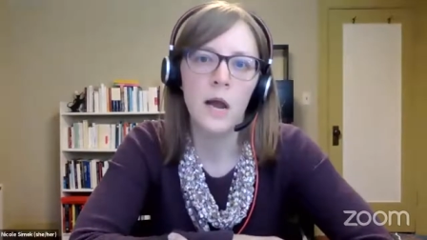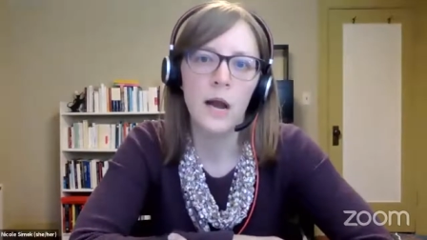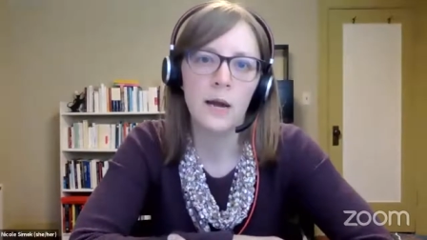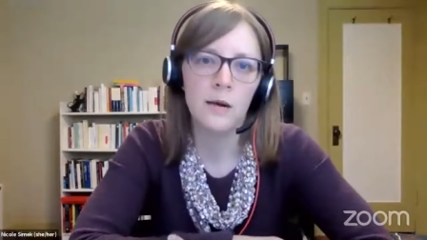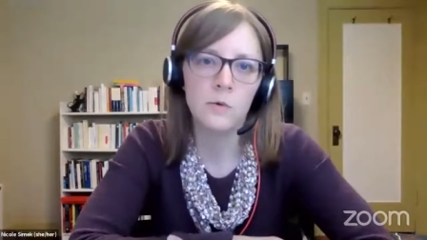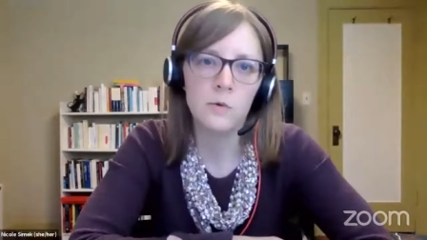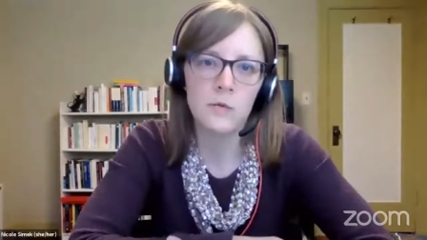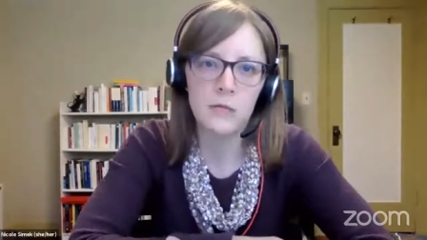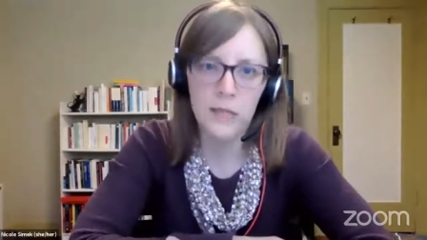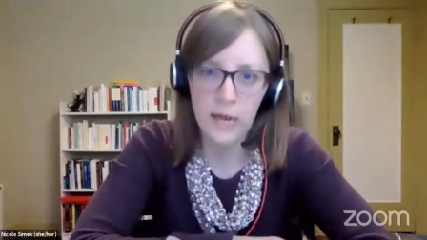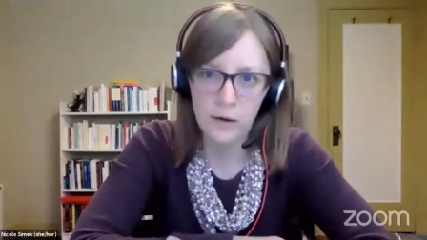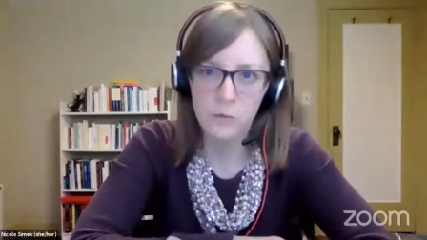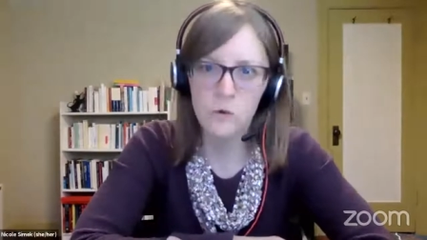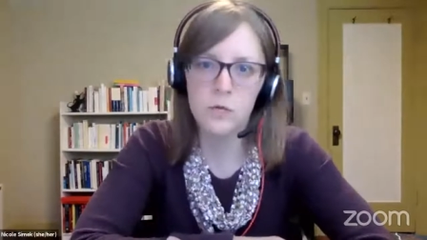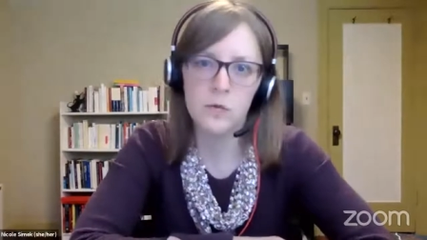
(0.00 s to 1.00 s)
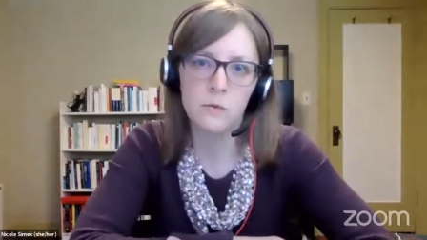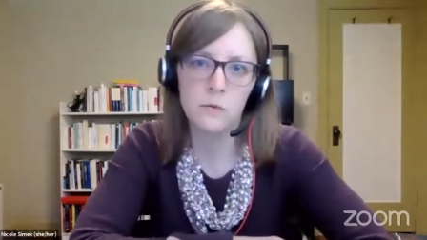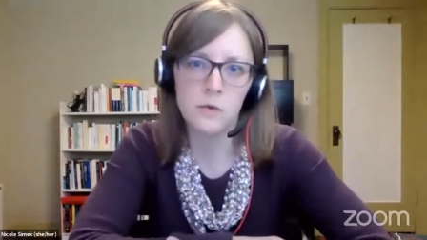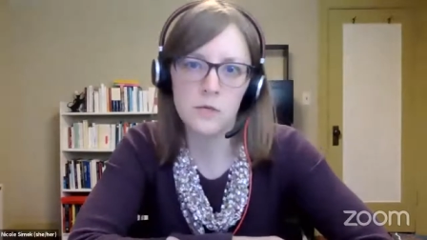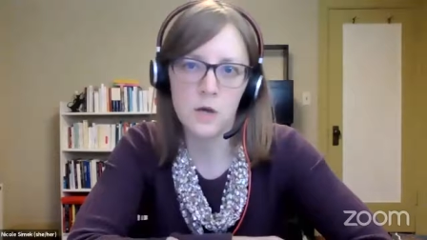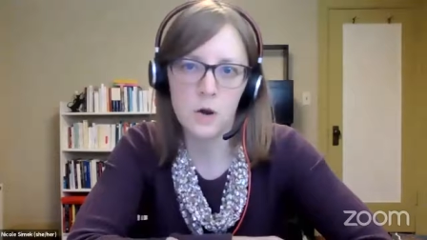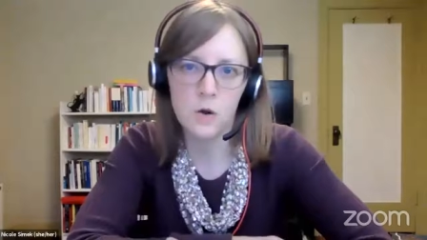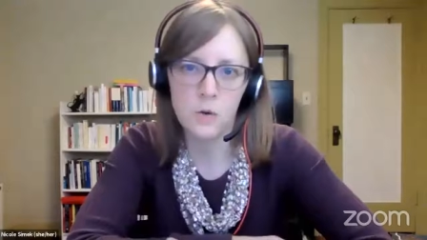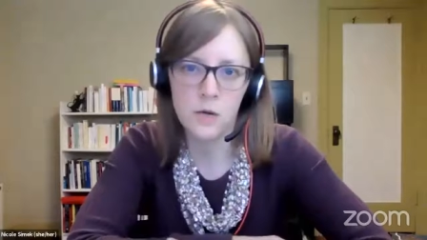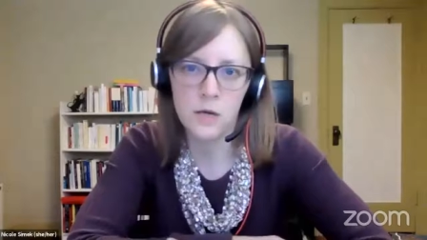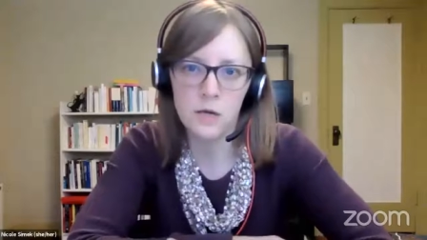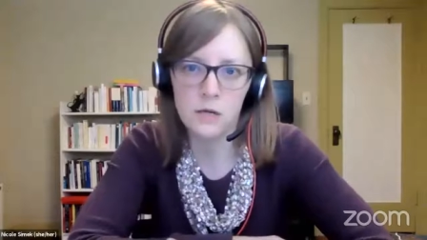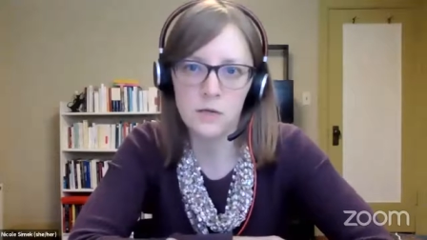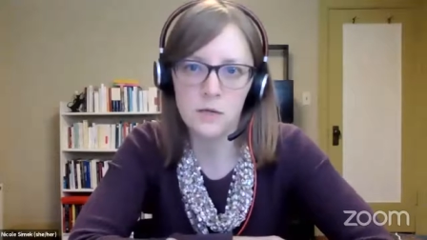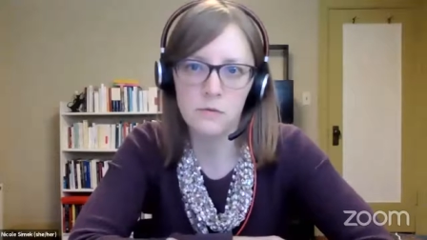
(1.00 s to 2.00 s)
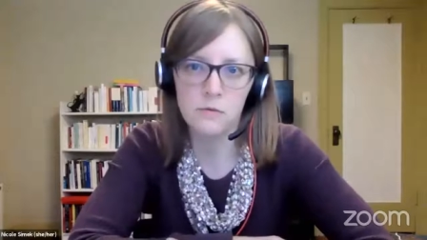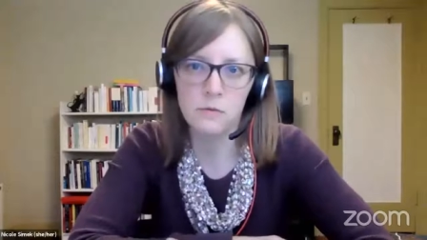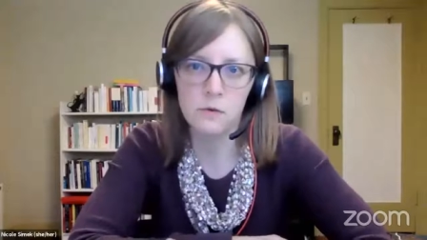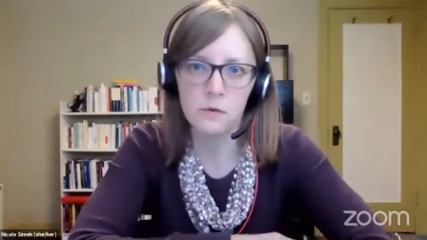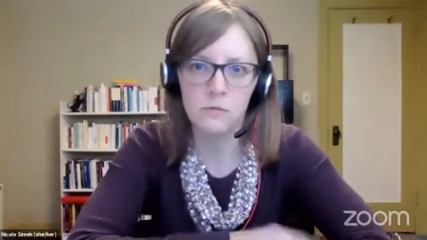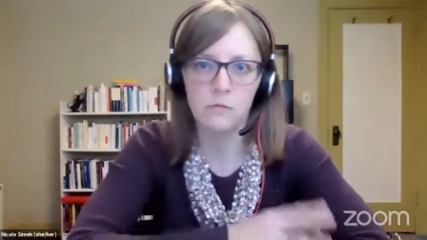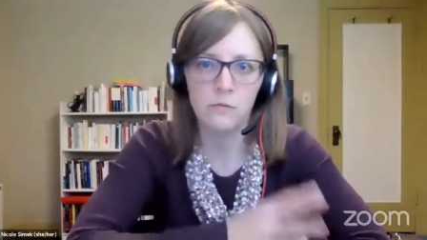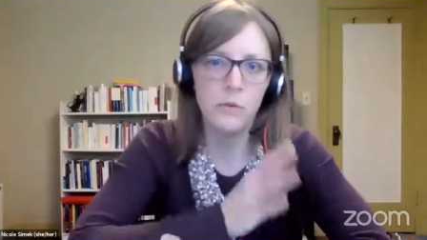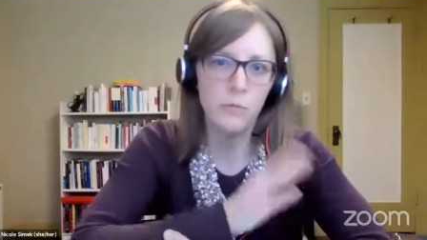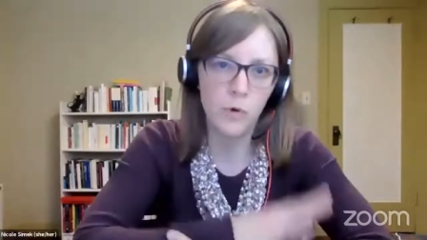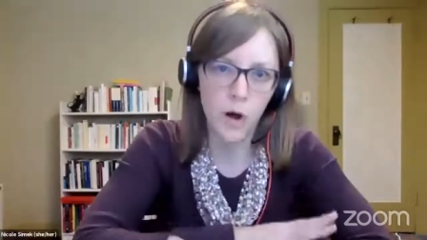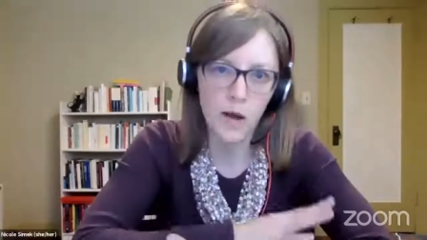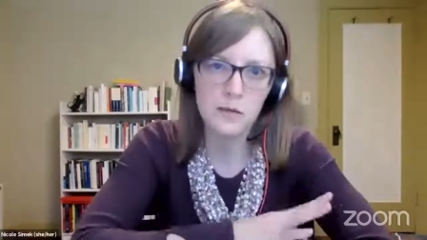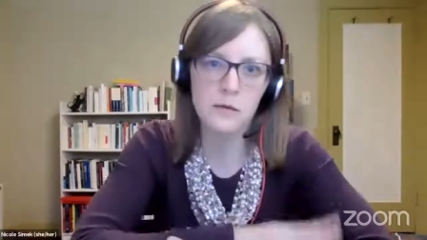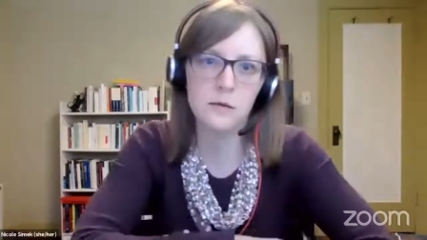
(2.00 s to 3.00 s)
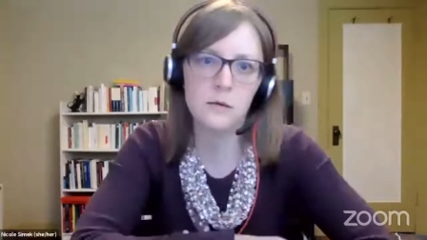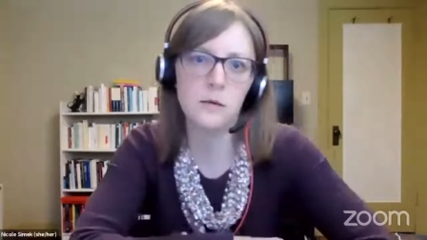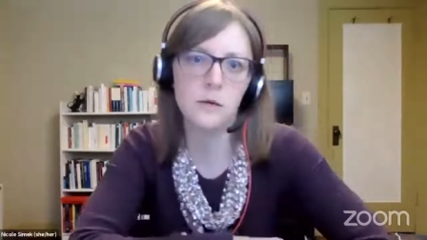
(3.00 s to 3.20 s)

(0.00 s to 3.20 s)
And it was a language that was always repressed.